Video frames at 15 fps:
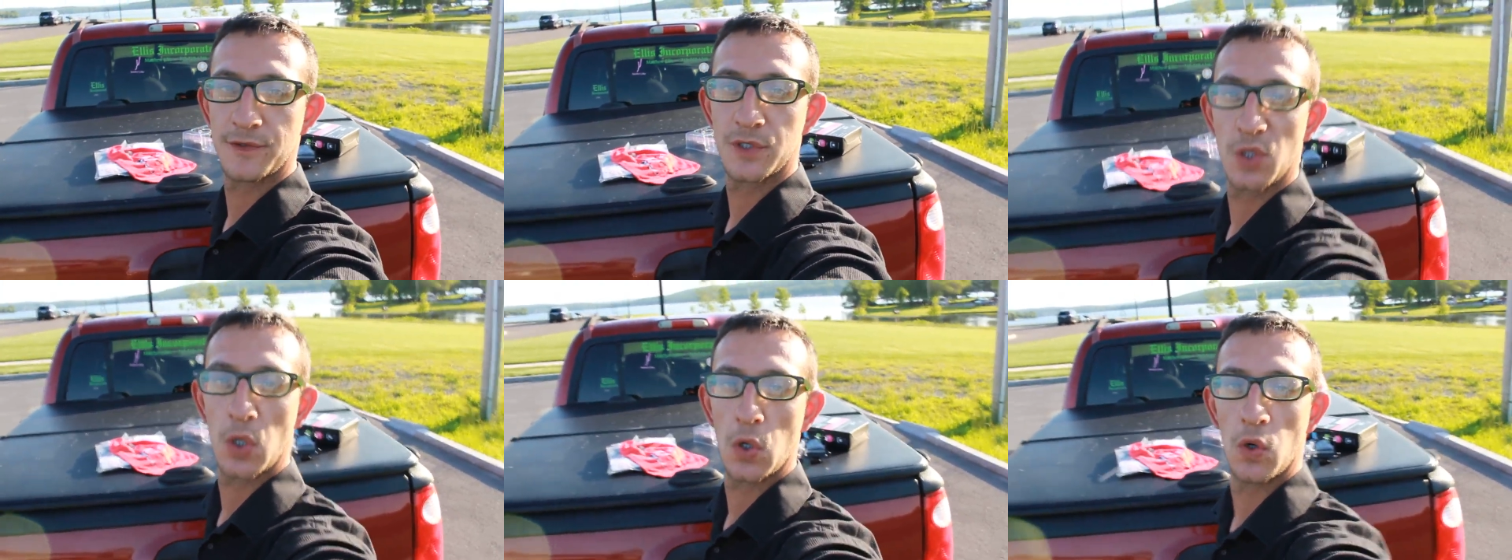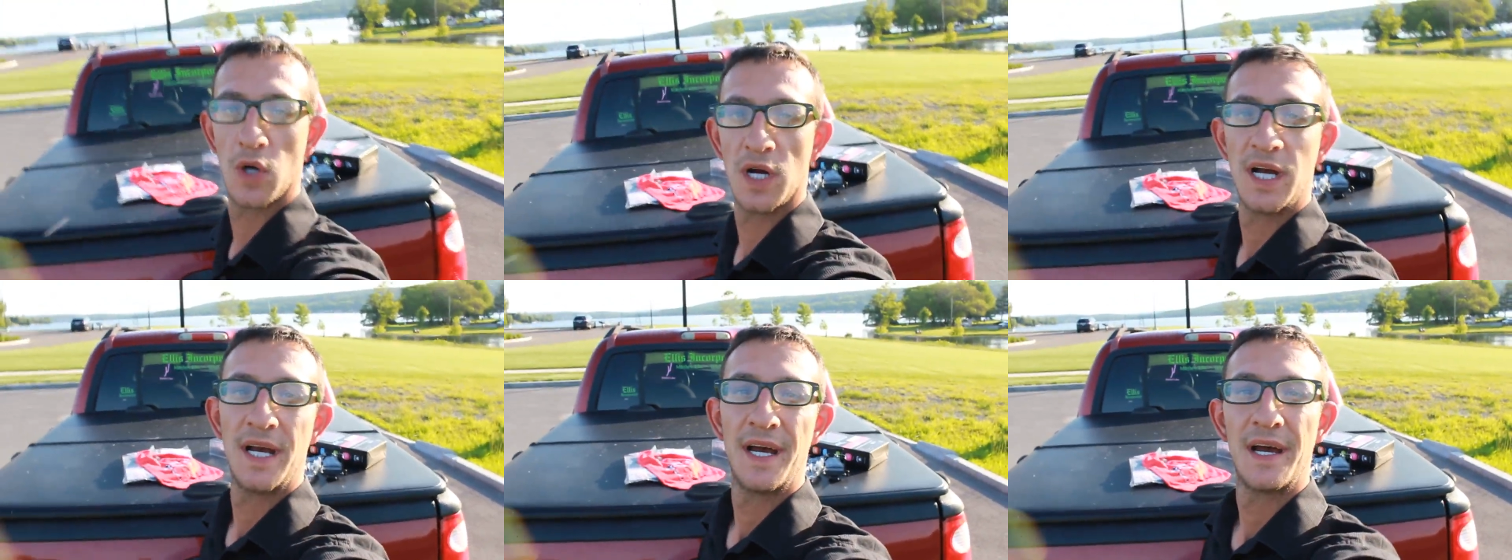So
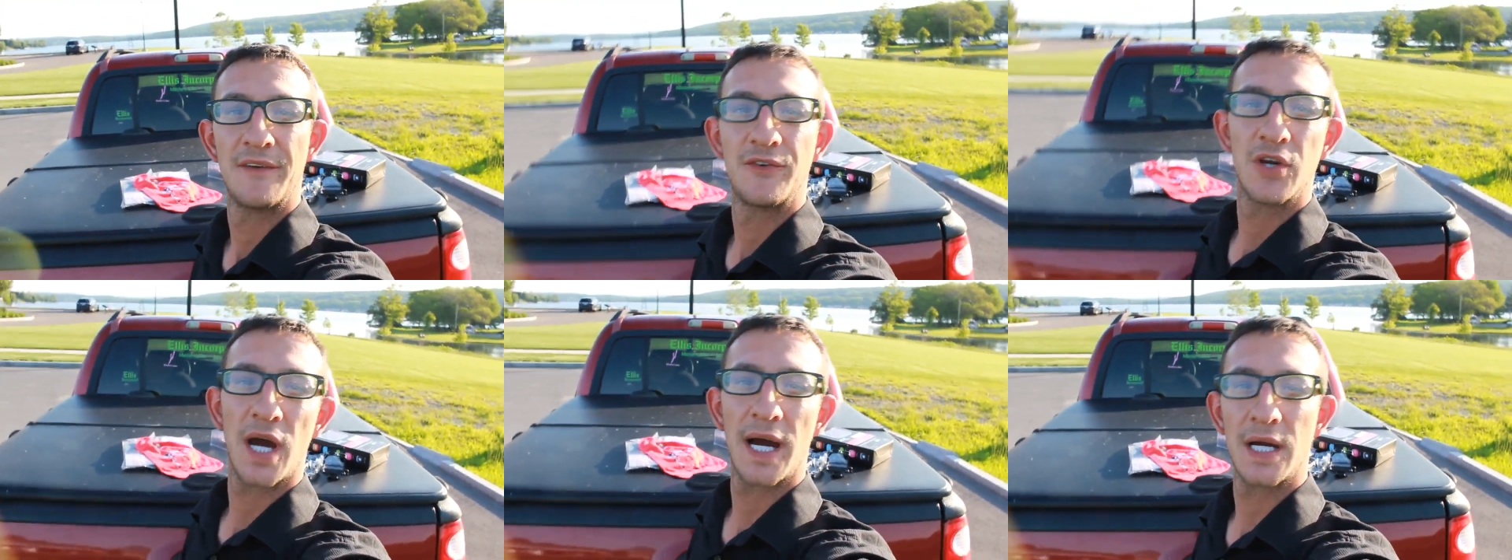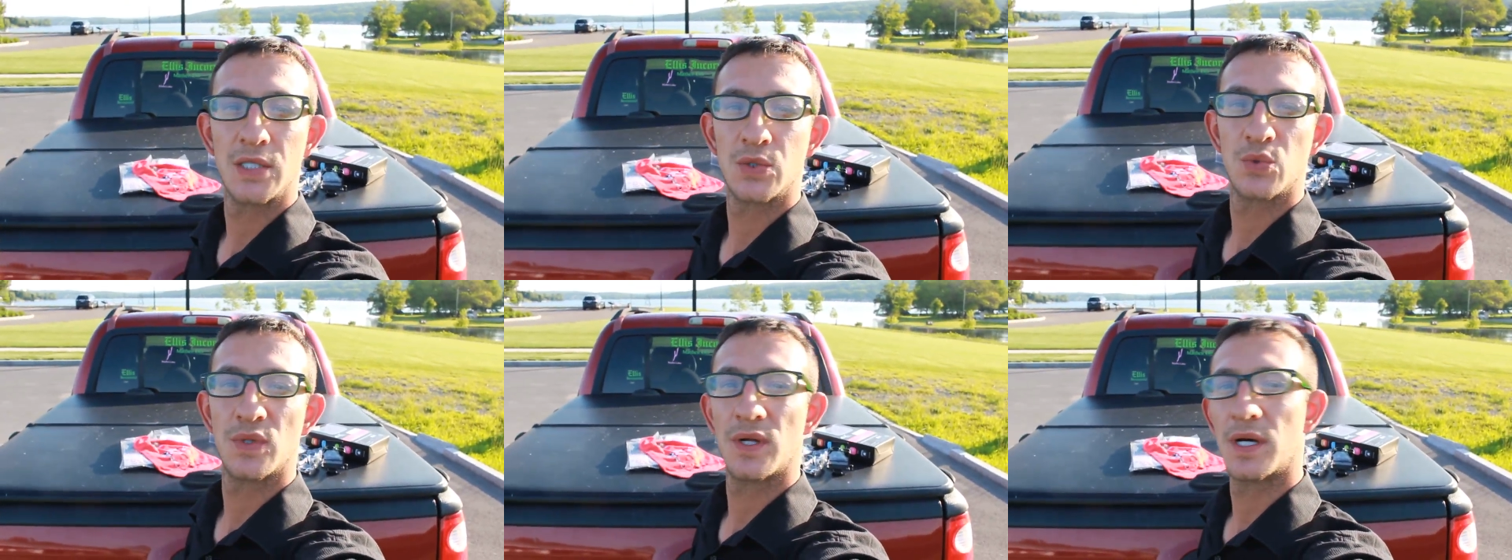if you
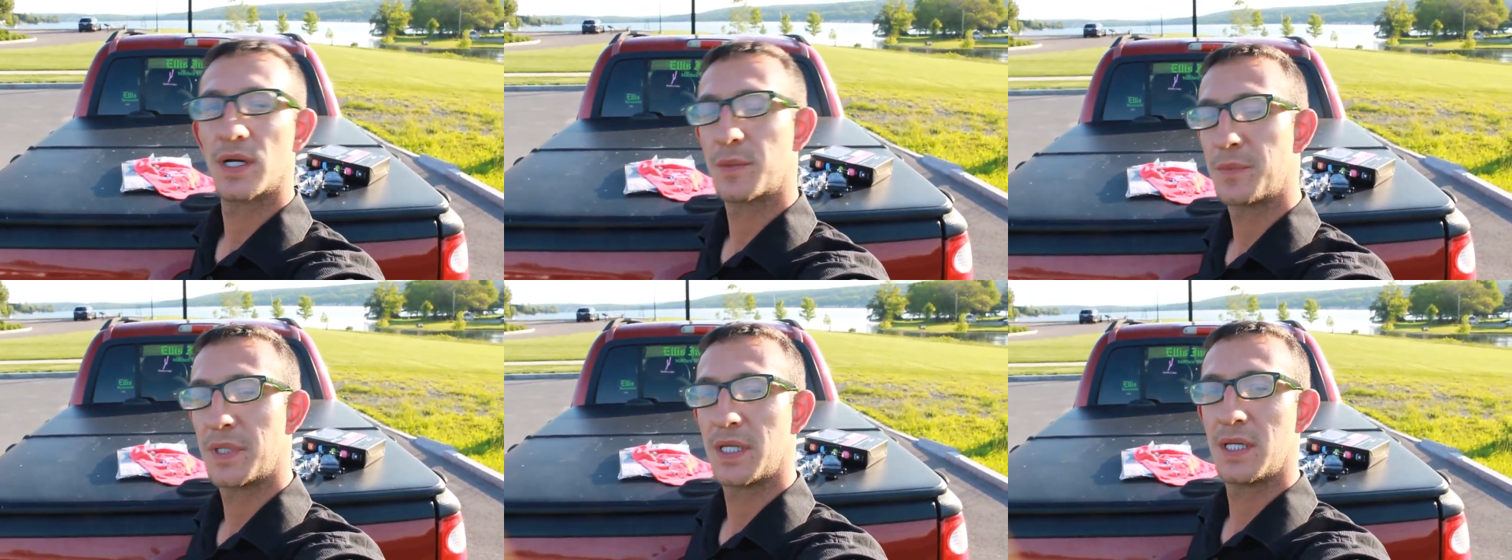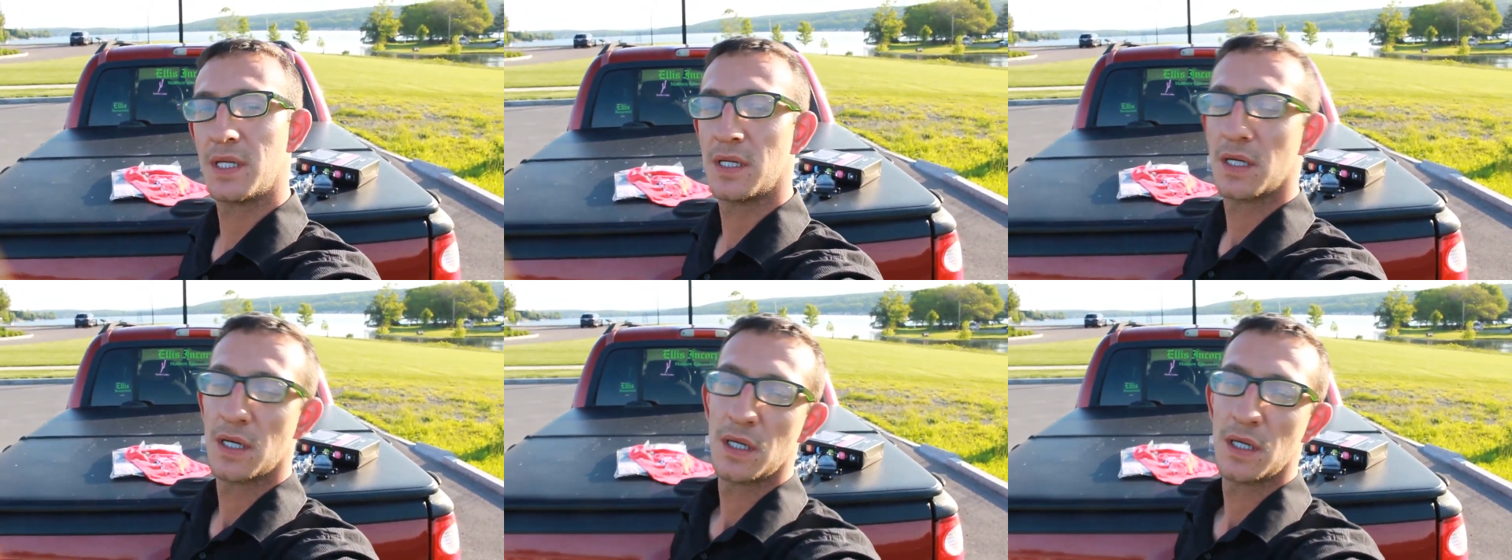guys would like me